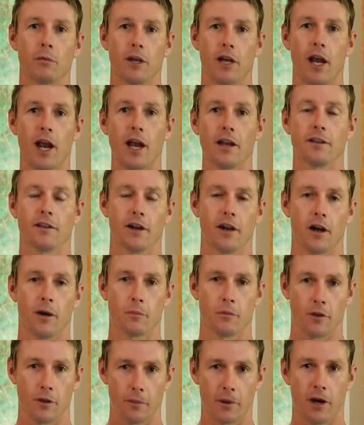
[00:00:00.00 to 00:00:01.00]
we ended
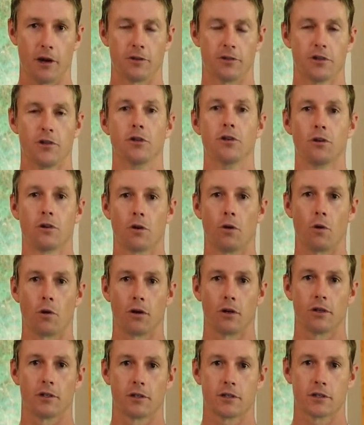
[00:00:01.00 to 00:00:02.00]
up with about 2
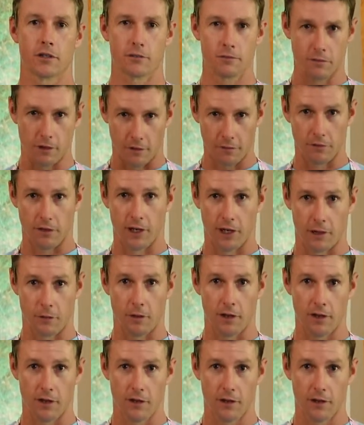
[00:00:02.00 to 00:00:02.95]
quarts of liquid.